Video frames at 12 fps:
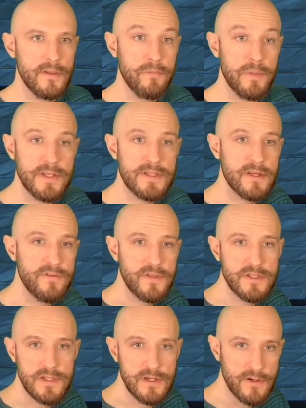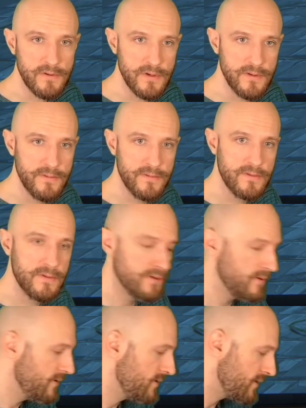Blessing of the Tinkerer.
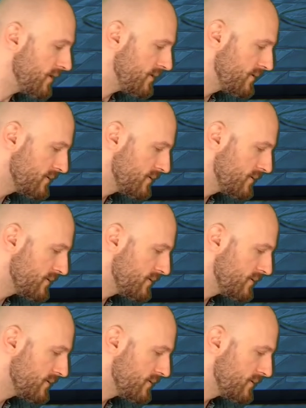Okay.